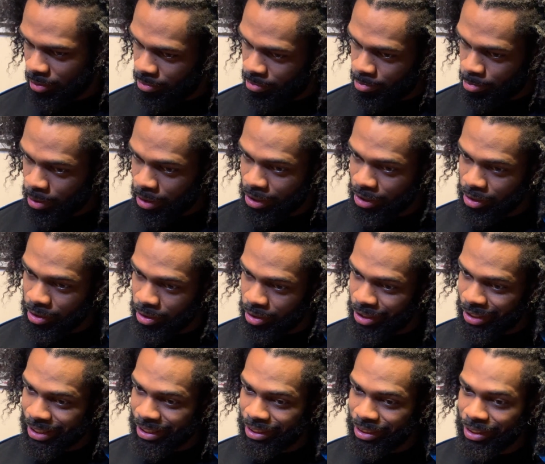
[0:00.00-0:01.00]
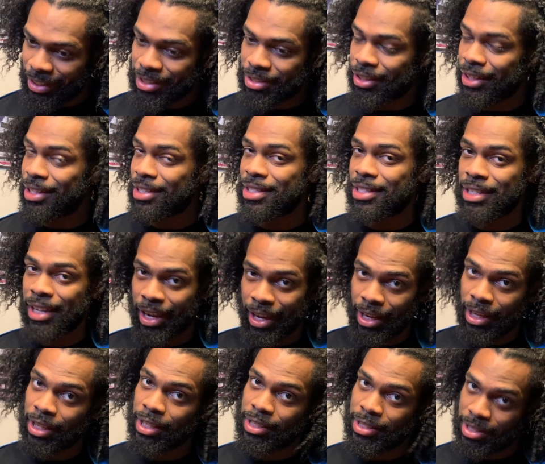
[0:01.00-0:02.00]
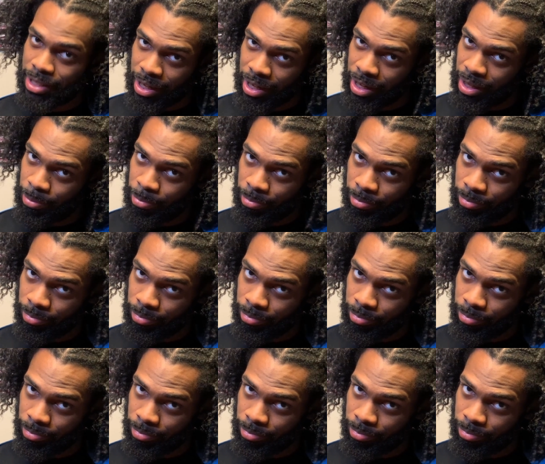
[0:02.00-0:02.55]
but these things take time.